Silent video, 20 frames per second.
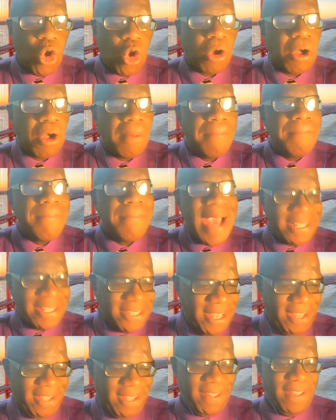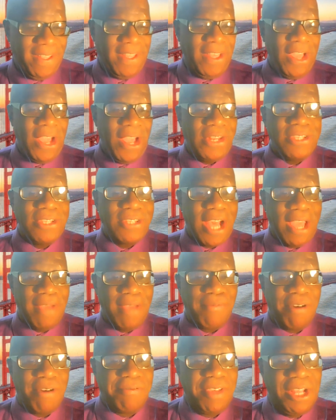or combating any
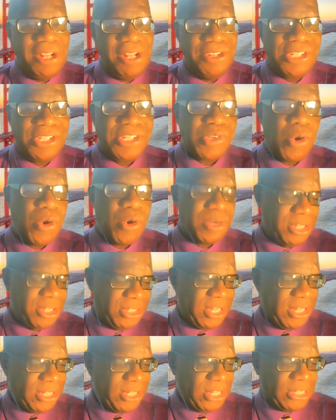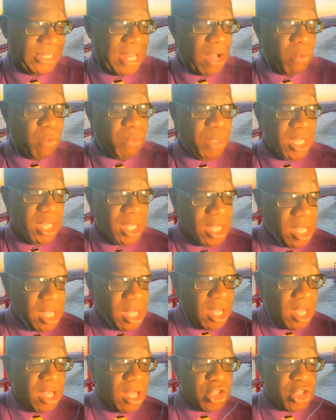type of illness or diseases, that we
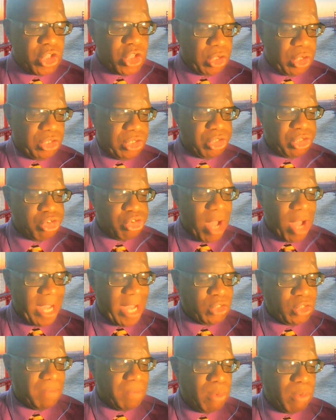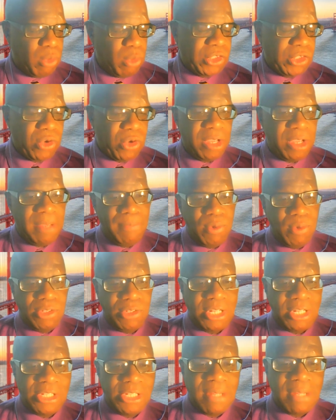should try to boost our immune
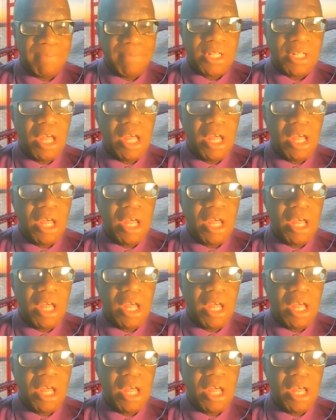systems.